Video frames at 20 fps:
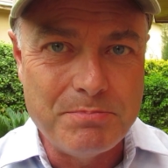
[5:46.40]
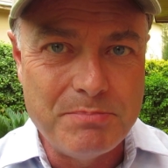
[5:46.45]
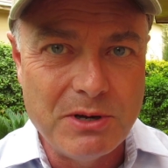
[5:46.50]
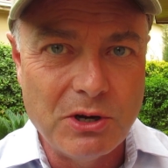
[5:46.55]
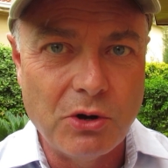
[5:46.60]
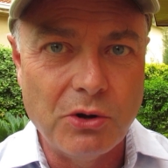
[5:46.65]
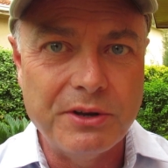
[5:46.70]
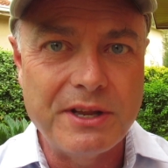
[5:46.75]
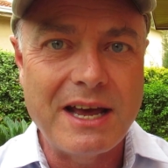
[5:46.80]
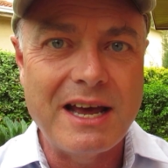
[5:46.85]

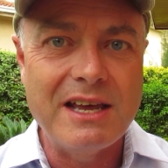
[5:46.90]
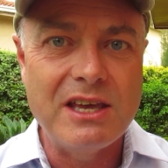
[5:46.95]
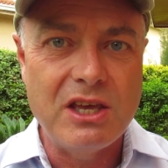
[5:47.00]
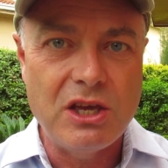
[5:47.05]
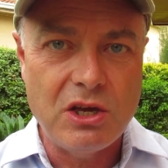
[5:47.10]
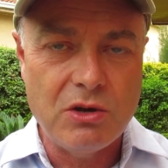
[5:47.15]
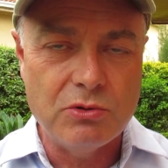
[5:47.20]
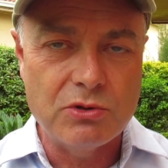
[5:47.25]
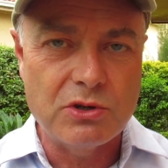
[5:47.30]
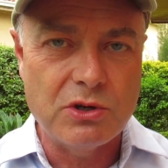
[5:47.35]
build a
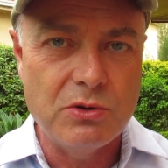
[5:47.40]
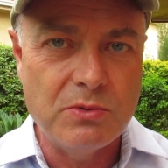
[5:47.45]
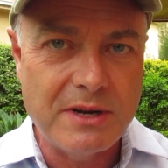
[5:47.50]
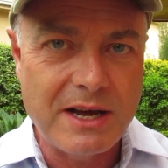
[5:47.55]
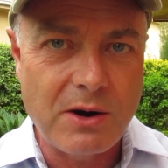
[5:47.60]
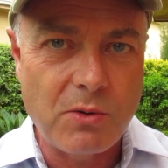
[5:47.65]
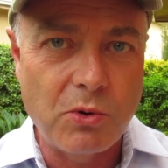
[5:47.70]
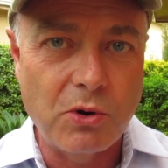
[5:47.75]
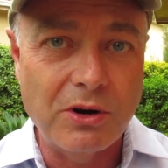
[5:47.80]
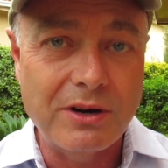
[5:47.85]
huge new
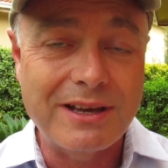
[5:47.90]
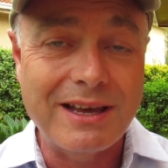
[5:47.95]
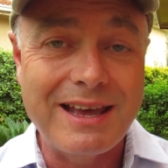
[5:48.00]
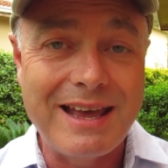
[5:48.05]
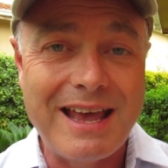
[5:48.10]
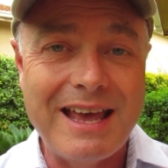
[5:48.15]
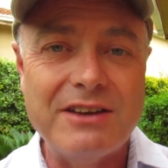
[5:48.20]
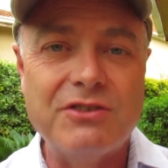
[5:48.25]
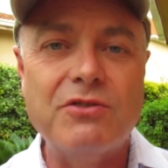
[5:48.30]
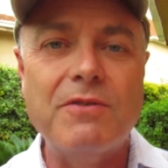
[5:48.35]
network
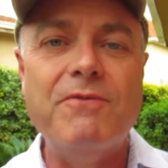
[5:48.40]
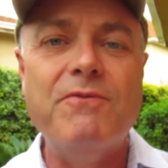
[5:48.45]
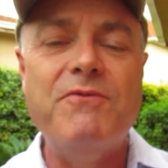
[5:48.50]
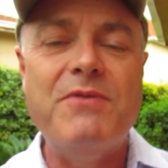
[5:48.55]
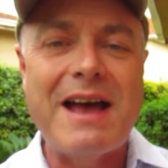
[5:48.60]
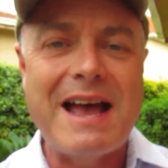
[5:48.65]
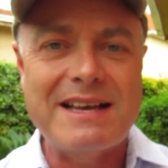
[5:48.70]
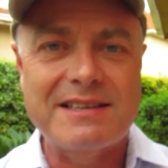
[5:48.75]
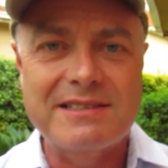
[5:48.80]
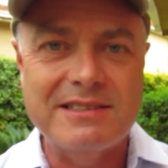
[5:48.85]
and to
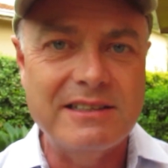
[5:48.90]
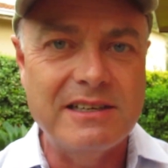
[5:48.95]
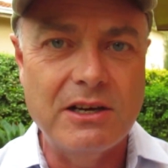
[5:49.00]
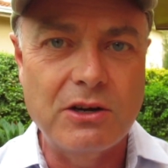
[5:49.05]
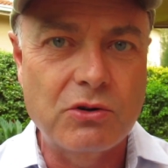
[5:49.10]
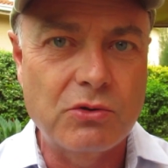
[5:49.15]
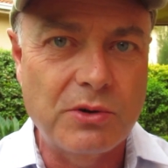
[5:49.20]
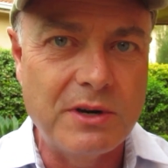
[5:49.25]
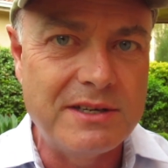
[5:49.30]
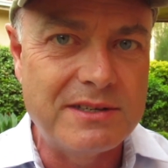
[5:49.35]
vastly
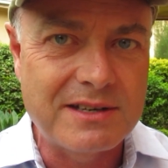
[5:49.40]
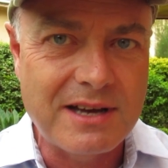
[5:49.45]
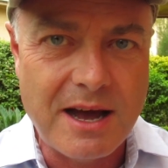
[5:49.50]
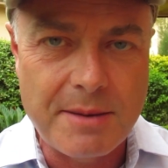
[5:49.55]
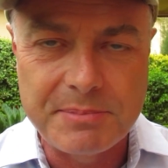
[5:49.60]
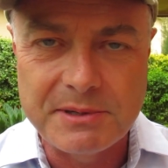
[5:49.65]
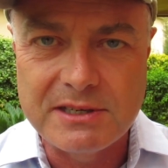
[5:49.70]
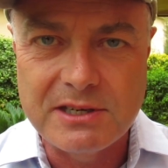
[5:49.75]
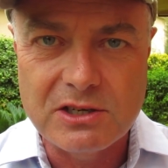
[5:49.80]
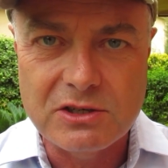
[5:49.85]
increase
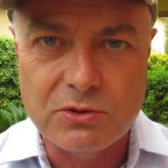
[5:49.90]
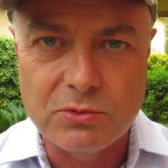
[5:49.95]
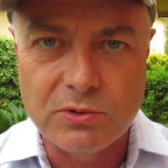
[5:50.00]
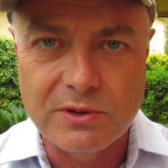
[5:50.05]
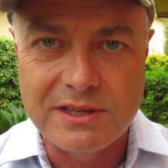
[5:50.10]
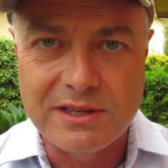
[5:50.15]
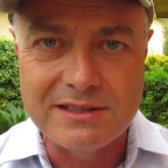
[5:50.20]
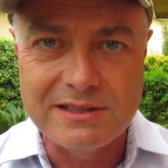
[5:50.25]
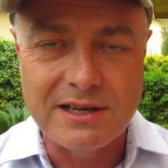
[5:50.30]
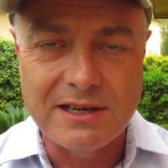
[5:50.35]
competition
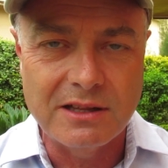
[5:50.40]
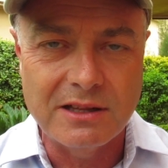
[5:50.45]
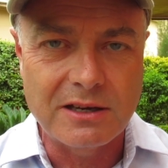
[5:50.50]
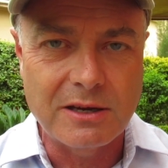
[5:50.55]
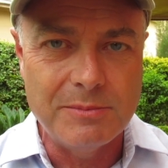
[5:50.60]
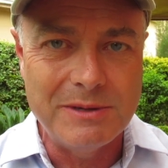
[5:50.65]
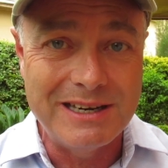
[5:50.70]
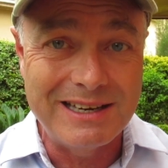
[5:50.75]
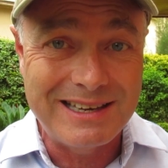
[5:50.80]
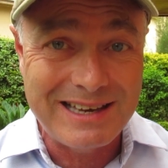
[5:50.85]
within
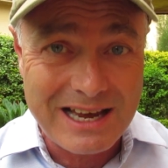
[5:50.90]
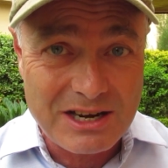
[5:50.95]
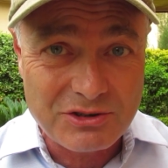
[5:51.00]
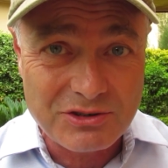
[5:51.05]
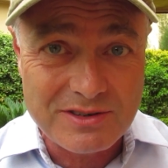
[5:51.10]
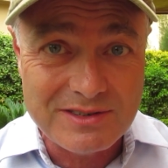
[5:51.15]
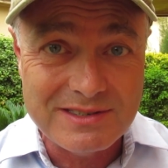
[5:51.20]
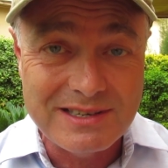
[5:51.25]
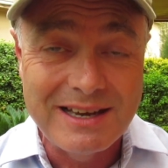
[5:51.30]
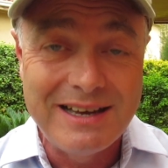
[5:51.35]

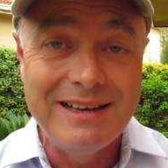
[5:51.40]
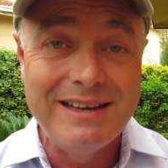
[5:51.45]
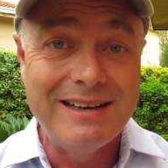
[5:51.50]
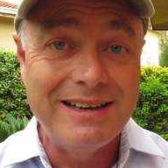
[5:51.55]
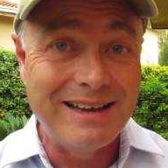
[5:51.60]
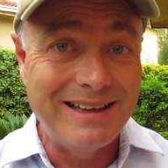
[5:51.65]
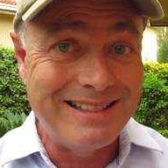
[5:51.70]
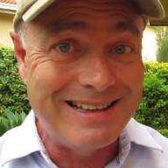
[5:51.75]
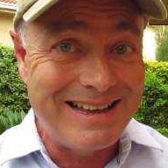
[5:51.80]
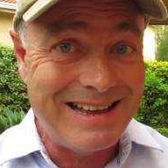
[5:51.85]
telecommunications
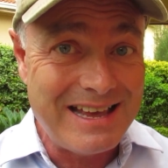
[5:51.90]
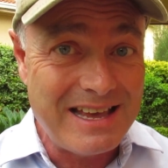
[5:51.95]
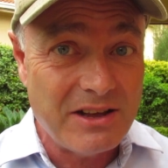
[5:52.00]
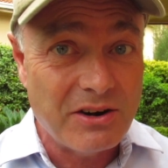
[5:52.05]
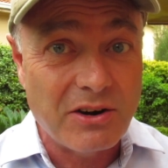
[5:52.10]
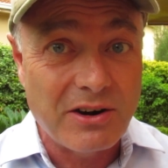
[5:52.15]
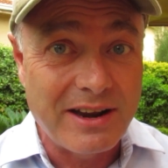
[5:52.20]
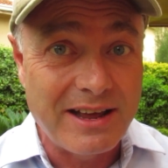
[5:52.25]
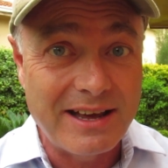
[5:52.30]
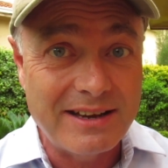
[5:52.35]
and the
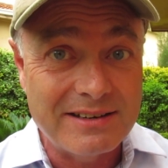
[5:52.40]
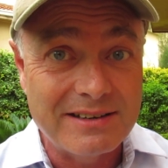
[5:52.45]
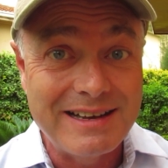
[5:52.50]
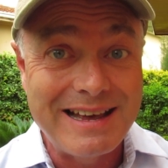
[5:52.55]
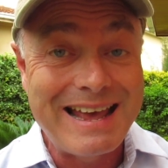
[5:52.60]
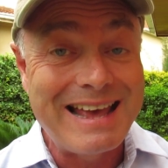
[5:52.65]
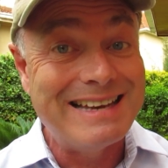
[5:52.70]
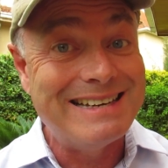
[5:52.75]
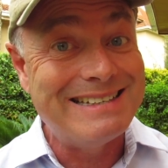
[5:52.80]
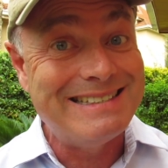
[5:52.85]
internet
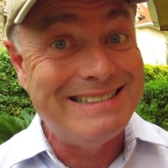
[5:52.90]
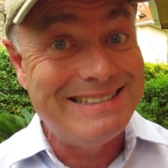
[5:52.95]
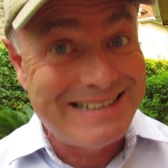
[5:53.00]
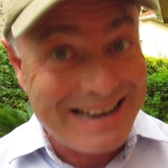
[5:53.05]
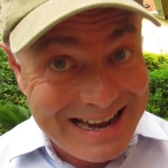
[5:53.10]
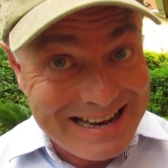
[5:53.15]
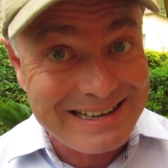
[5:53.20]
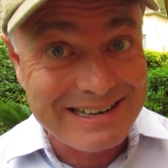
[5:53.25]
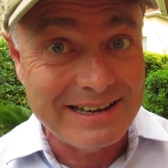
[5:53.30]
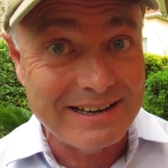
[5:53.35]
and
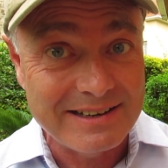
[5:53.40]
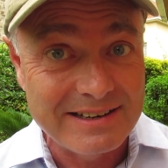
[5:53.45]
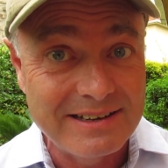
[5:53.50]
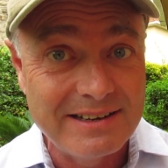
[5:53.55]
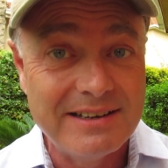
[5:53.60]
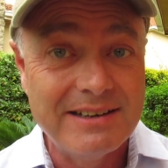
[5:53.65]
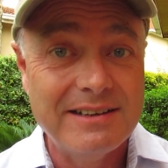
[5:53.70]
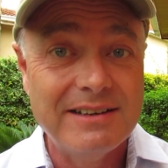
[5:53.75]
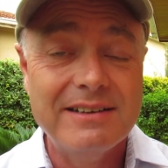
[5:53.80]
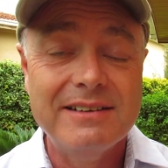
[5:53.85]
data
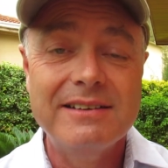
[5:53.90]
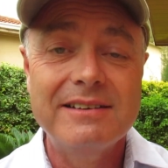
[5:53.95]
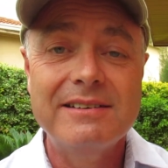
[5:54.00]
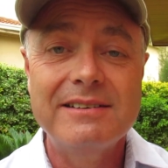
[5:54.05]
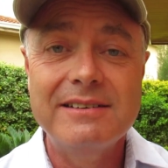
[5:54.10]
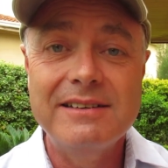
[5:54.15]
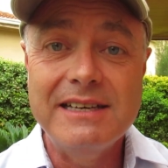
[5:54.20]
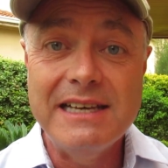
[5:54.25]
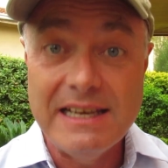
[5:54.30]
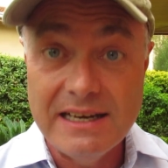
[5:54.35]

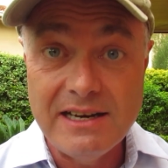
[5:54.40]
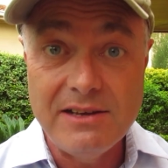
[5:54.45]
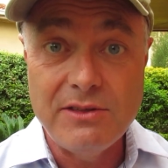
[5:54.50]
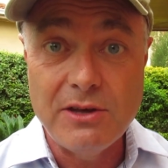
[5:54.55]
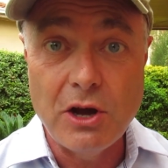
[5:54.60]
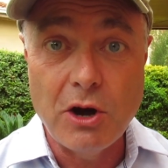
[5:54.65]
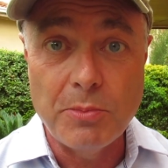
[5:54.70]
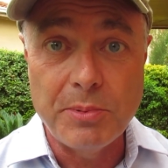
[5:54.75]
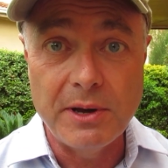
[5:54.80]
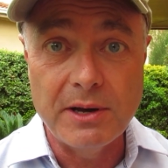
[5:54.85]
in
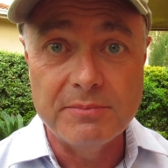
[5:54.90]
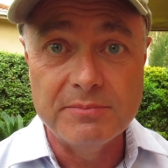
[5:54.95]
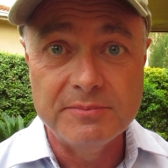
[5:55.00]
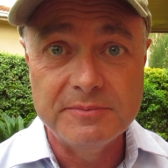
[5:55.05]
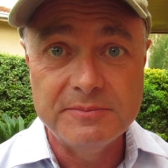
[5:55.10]
Ethiopia.